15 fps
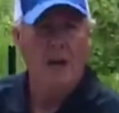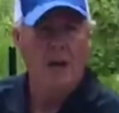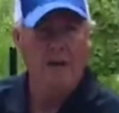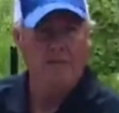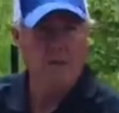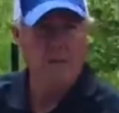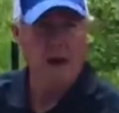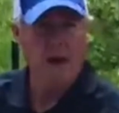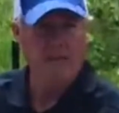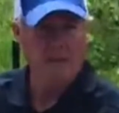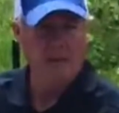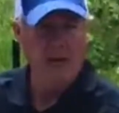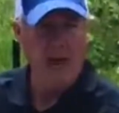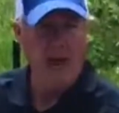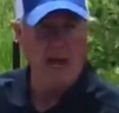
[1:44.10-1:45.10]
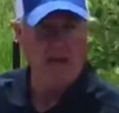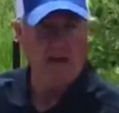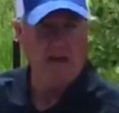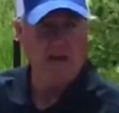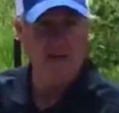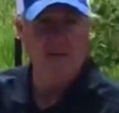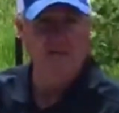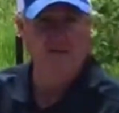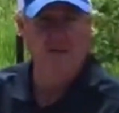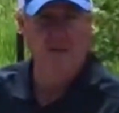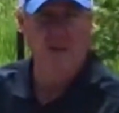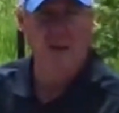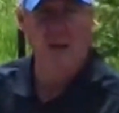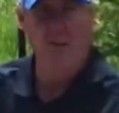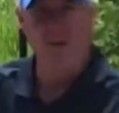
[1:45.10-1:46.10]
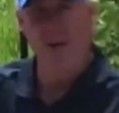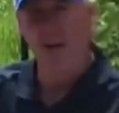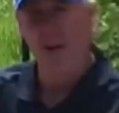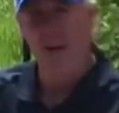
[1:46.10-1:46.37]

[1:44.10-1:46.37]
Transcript: from having cattle into the area.